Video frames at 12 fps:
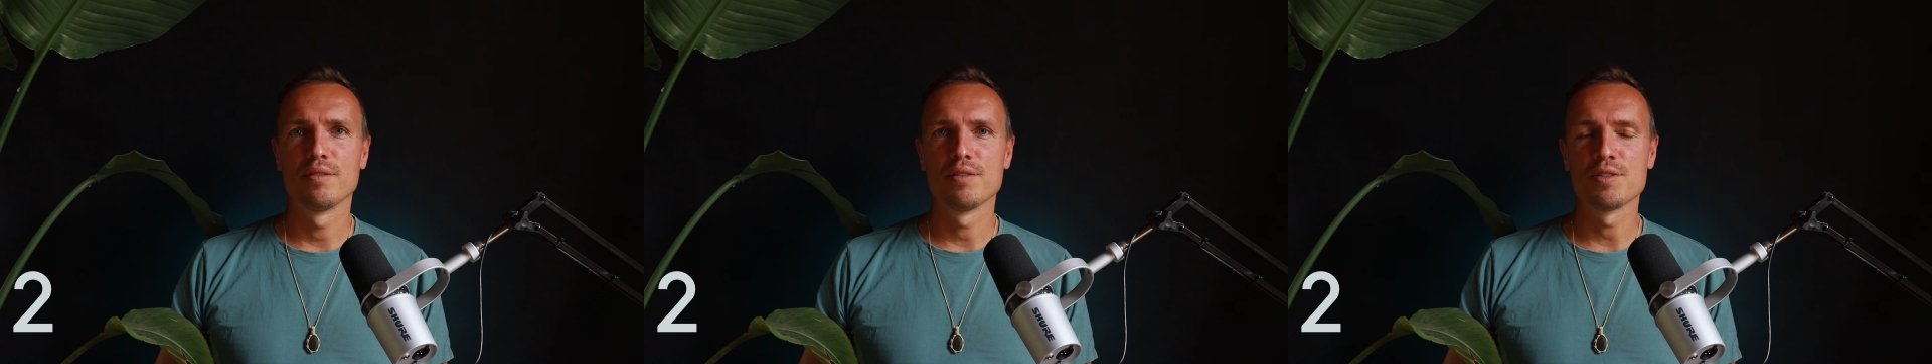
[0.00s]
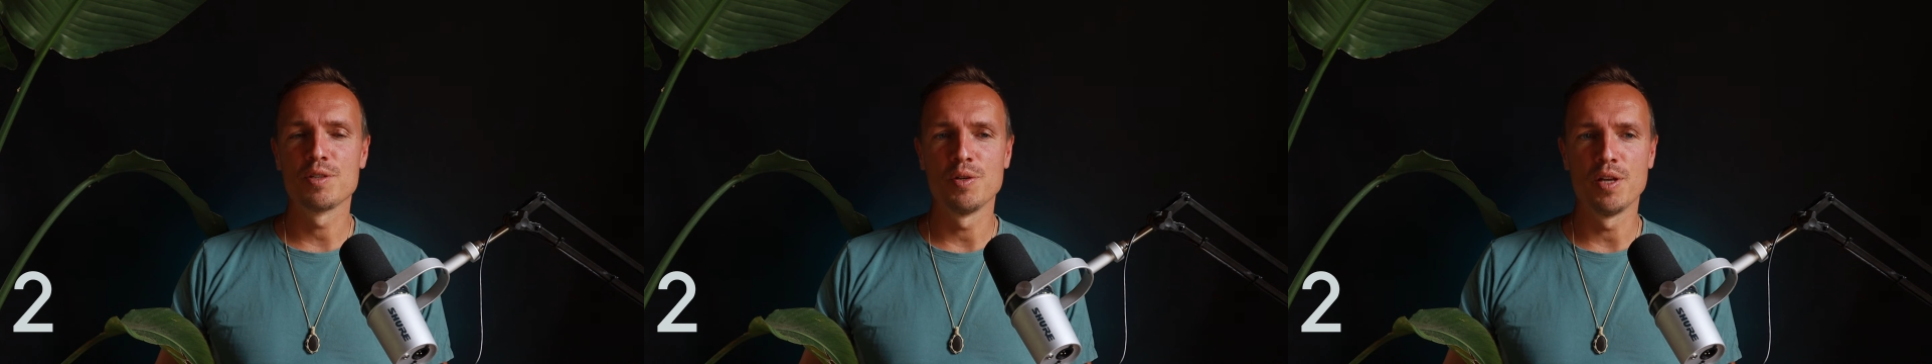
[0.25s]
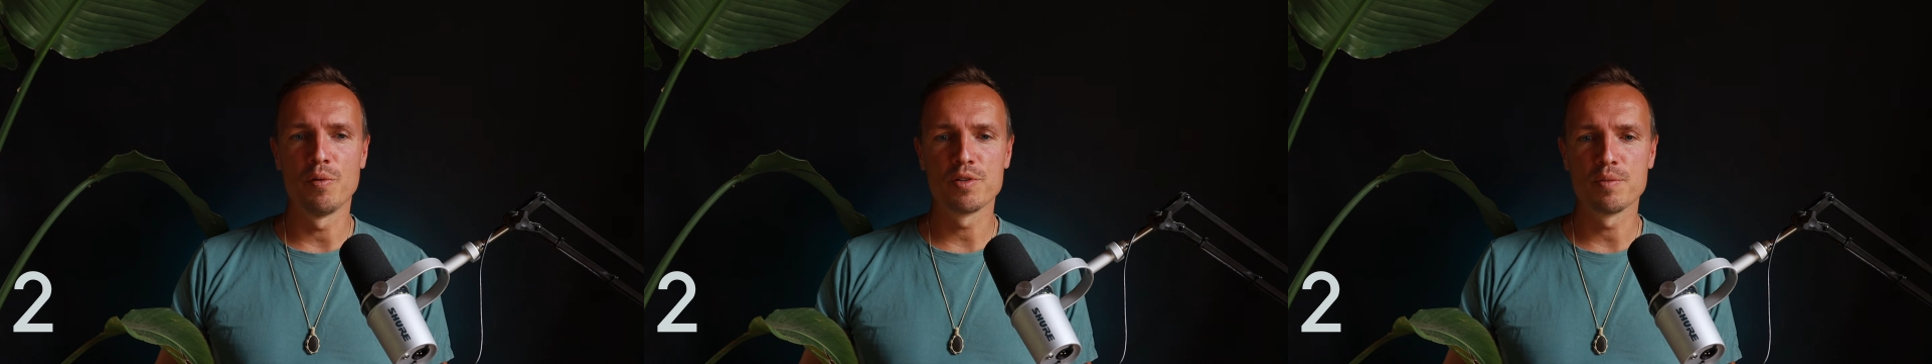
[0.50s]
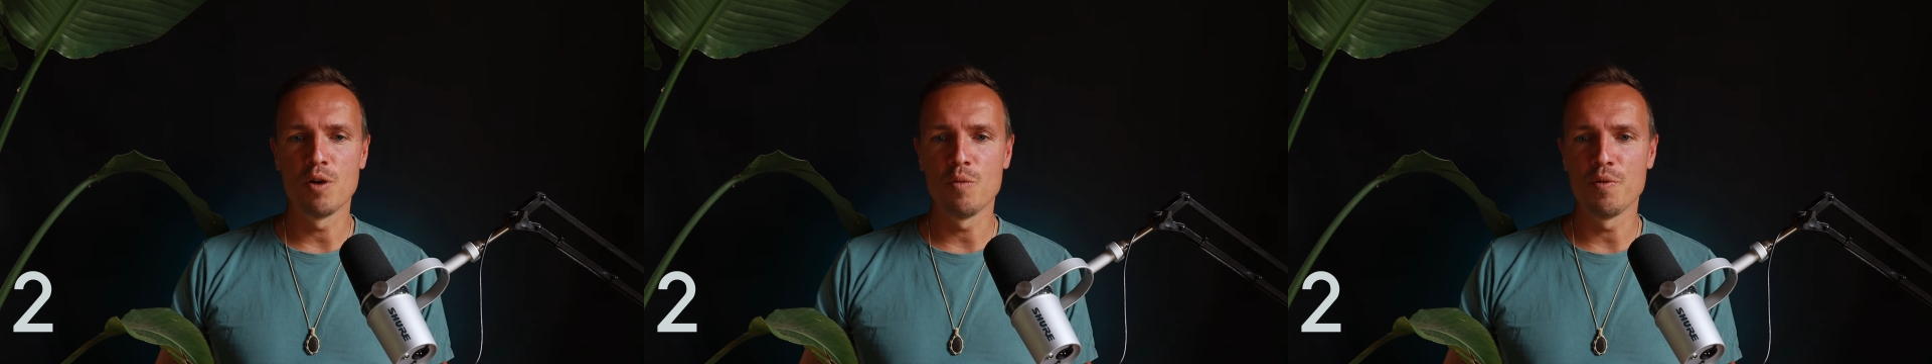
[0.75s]
So there was
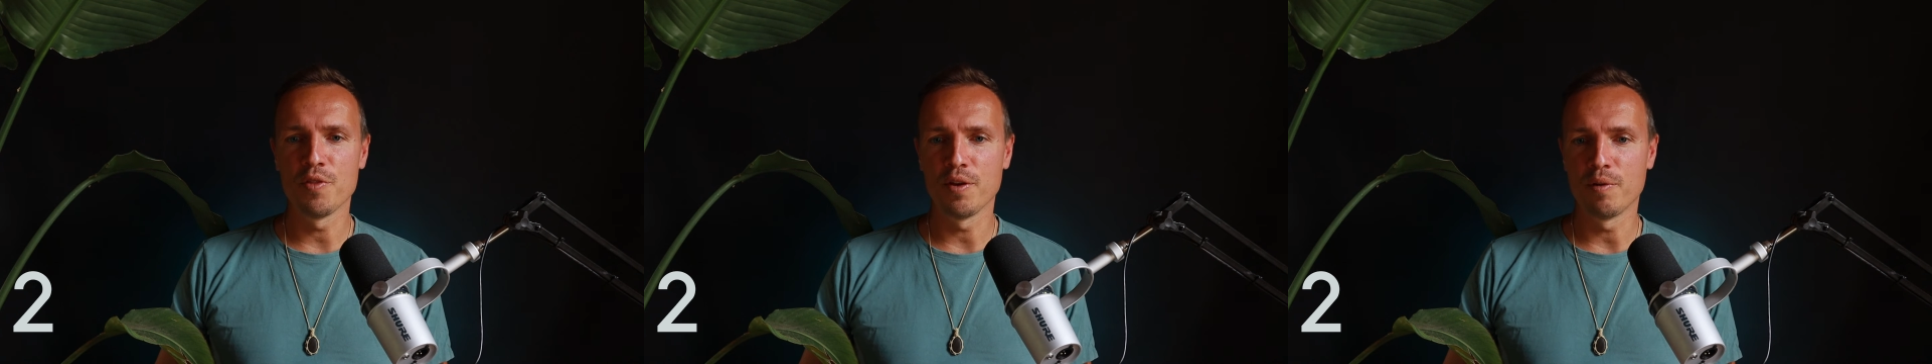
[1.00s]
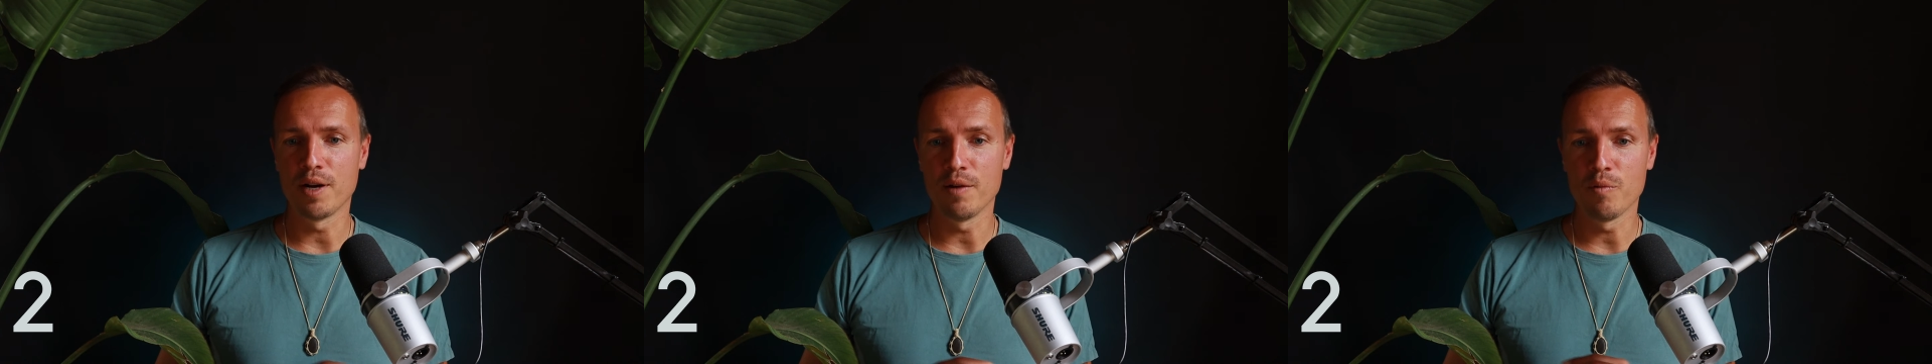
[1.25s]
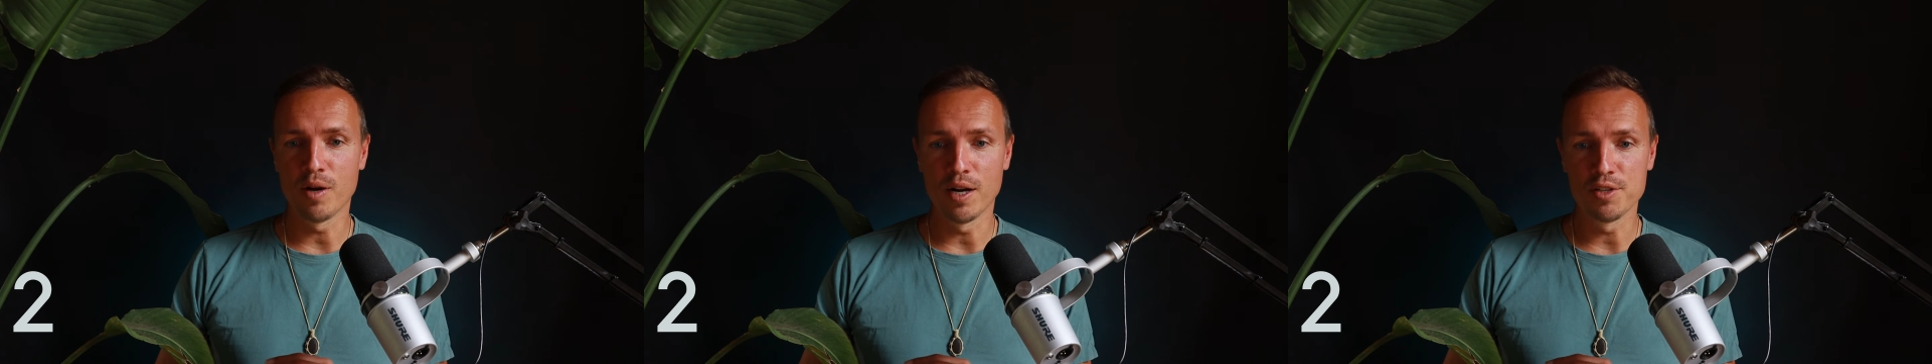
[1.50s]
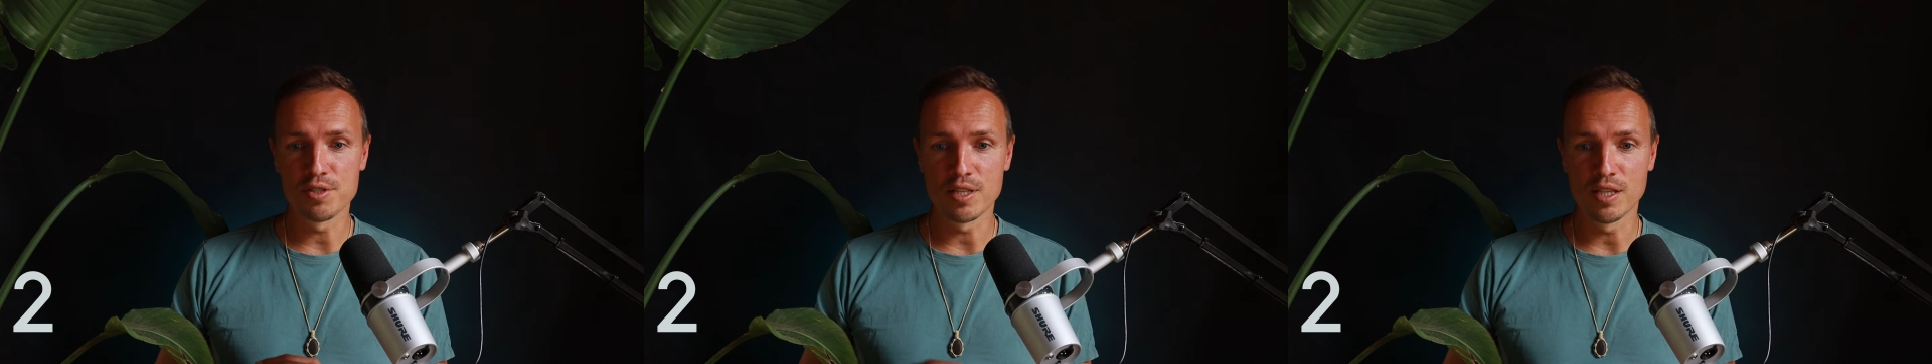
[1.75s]
a moment there where
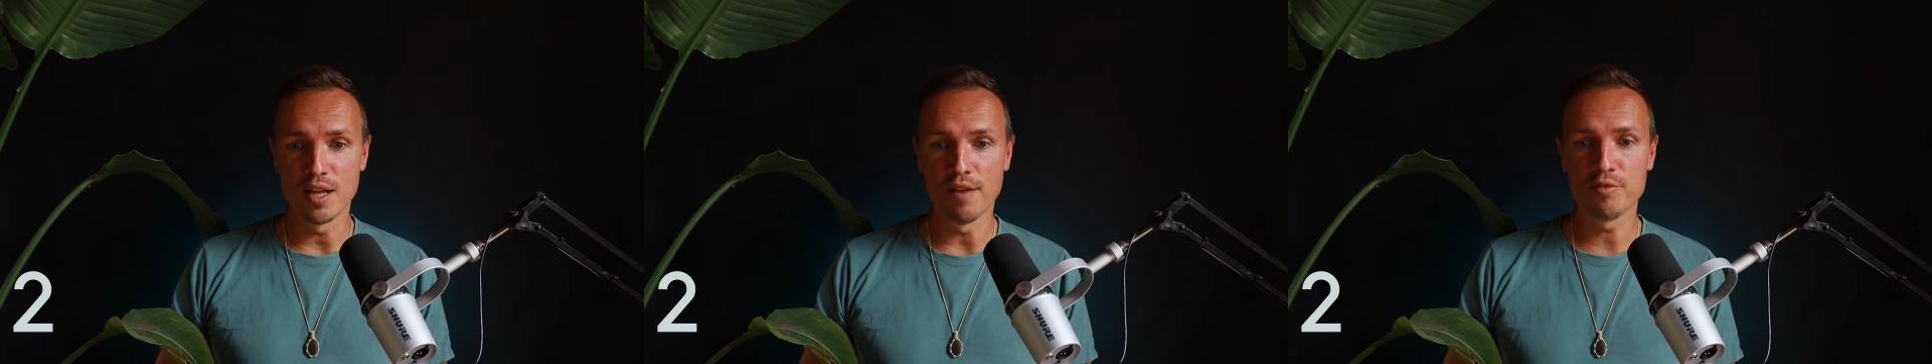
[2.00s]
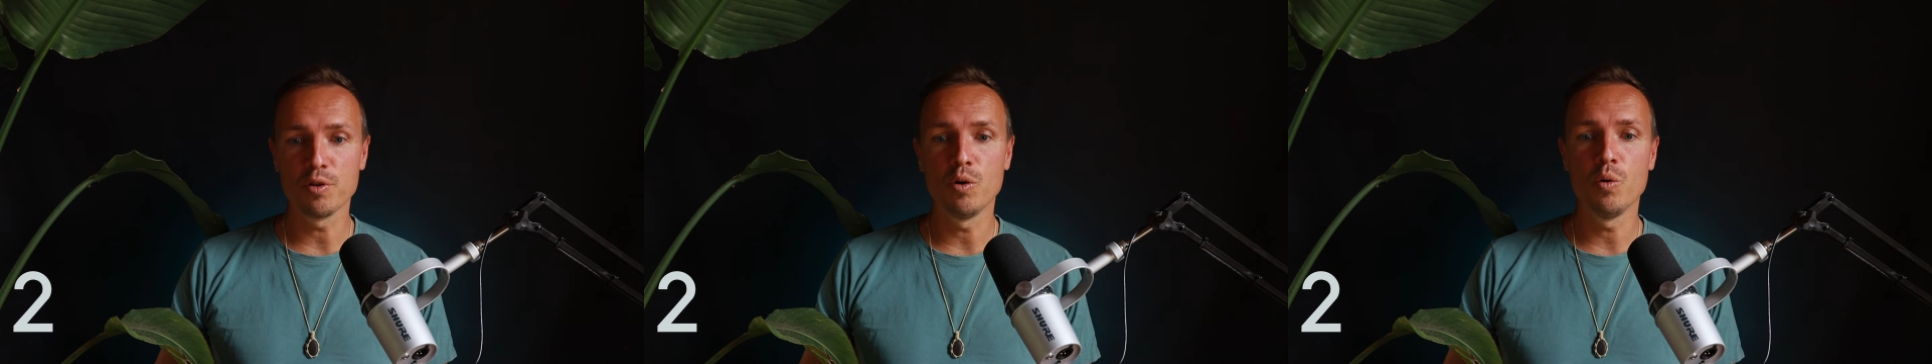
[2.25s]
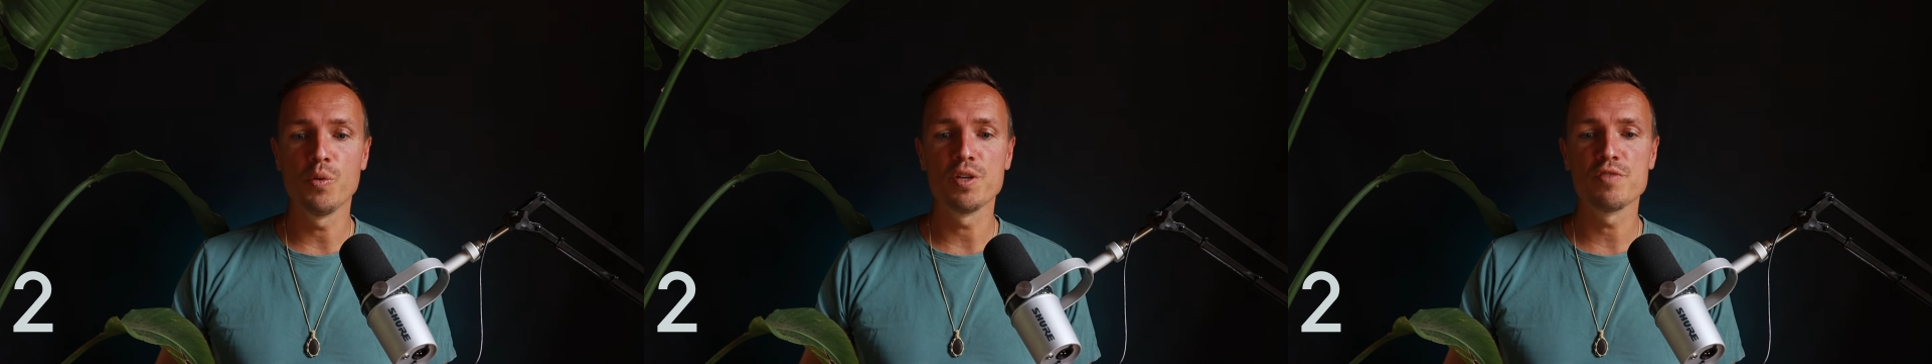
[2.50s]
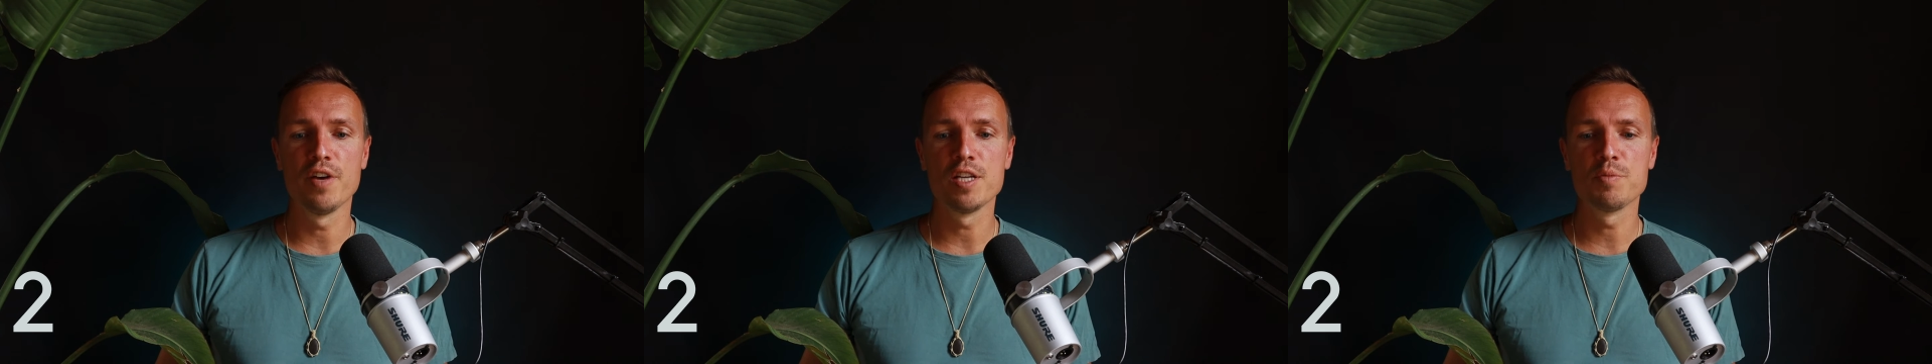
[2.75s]
I just left all
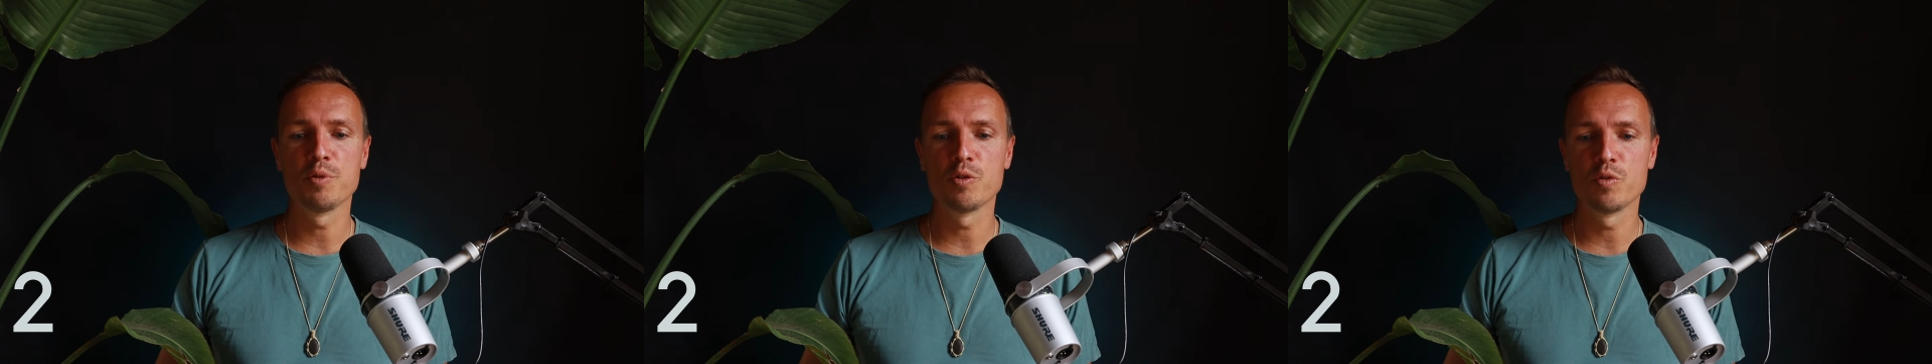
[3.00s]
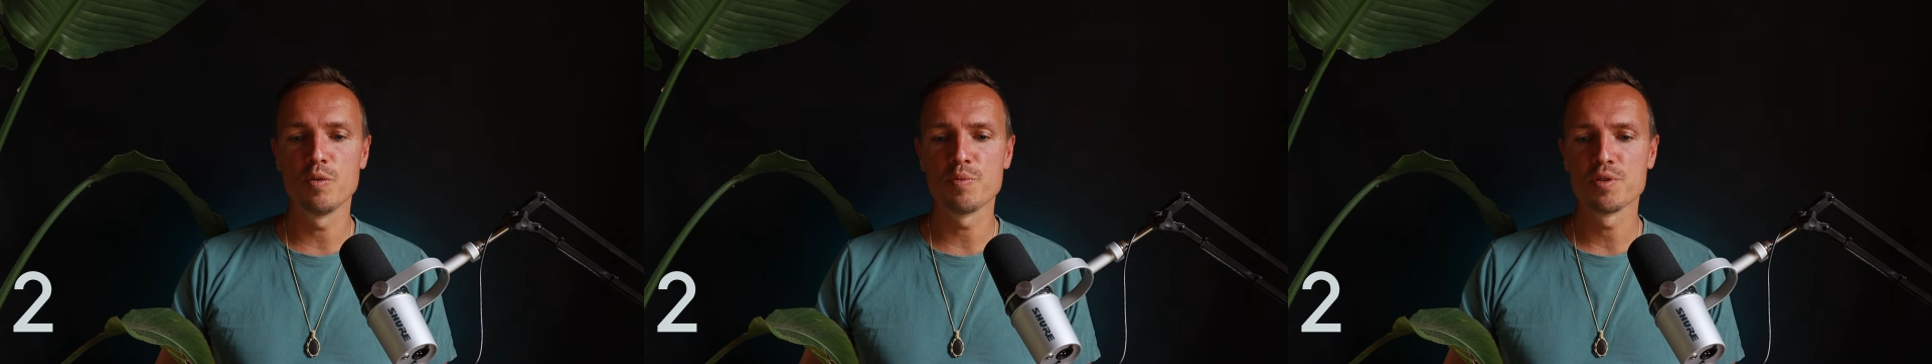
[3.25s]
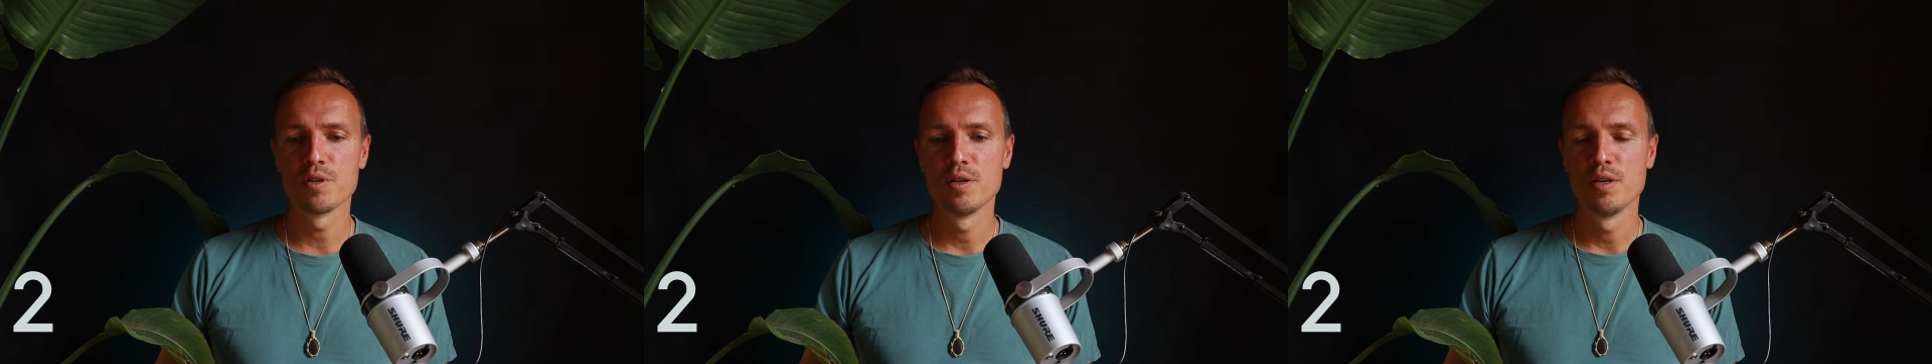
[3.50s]
these Facebook groups.